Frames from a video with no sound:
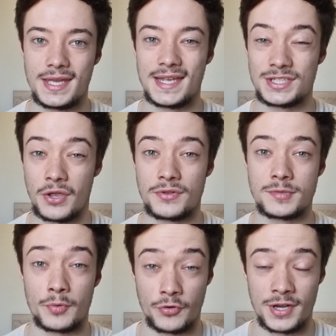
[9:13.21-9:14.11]
is going
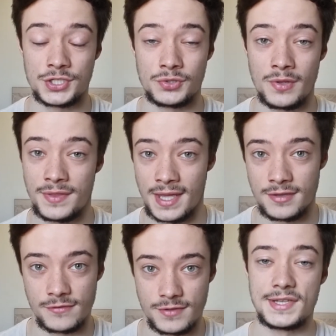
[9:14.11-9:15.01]
to progress you at the
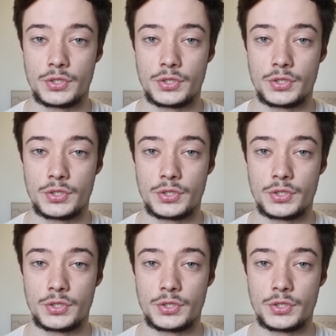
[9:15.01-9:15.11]
end of it.